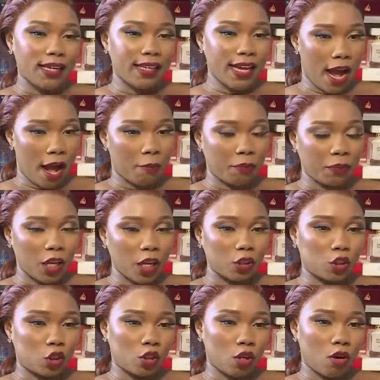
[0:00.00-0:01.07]
Yeah,
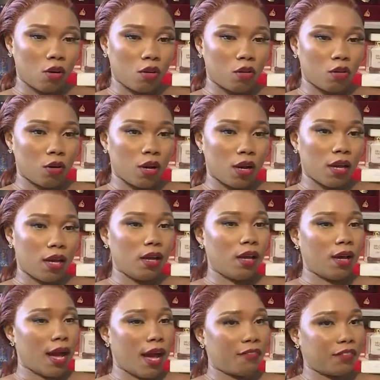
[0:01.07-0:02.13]
so
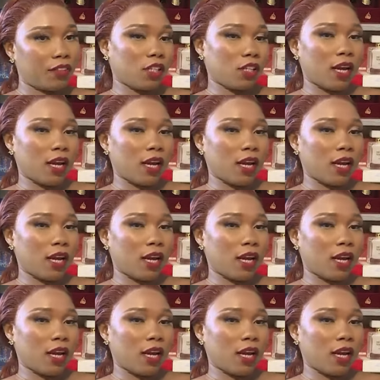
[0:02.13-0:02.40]
after